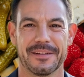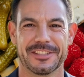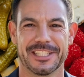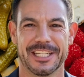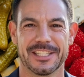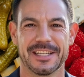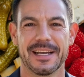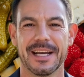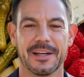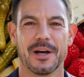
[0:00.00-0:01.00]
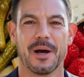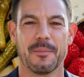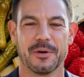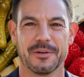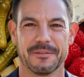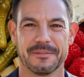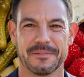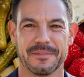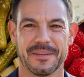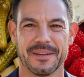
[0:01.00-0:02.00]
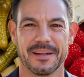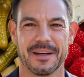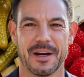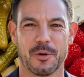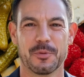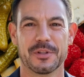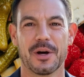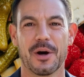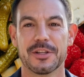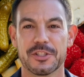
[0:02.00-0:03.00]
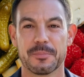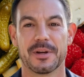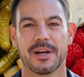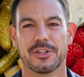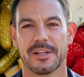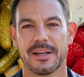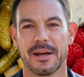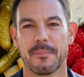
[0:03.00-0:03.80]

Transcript: Zinc and copper, help with collagen production and